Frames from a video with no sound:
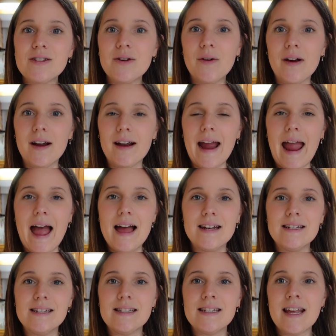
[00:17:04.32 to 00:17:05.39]
the door
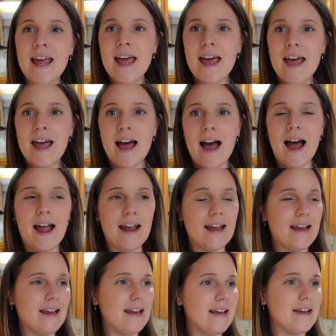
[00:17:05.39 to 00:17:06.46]
and
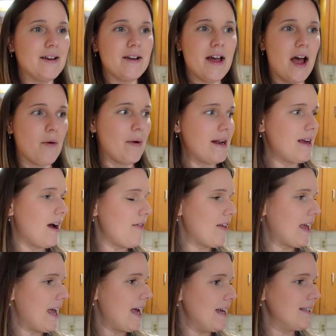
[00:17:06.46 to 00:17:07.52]
I already got the
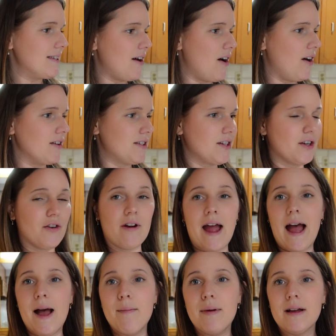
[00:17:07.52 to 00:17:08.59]
kids all to
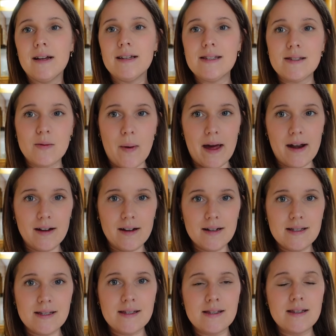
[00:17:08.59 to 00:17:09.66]
grab
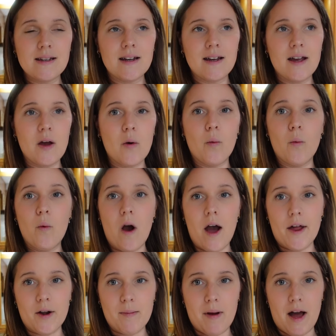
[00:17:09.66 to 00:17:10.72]
sweaters,
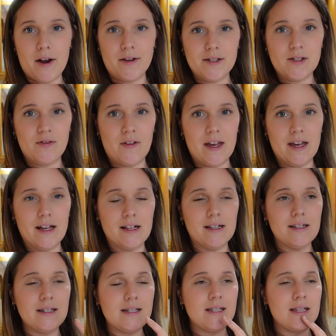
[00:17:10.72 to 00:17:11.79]
water bottles
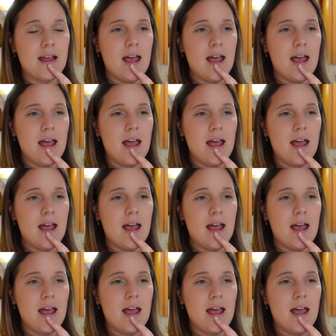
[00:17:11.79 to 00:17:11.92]
filled,